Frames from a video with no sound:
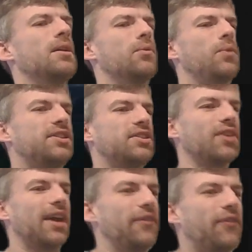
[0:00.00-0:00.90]
Which is
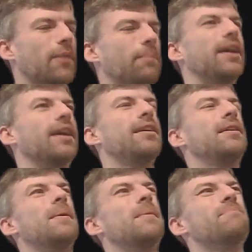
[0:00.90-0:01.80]
great for a bit,
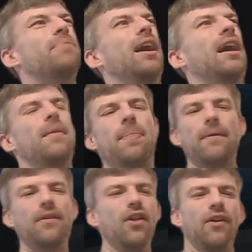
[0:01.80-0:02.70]
but
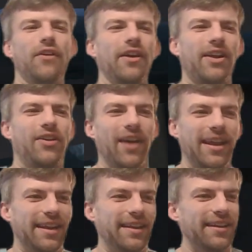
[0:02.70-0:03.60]
not very
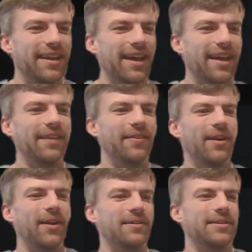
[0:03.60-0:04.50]
great in the long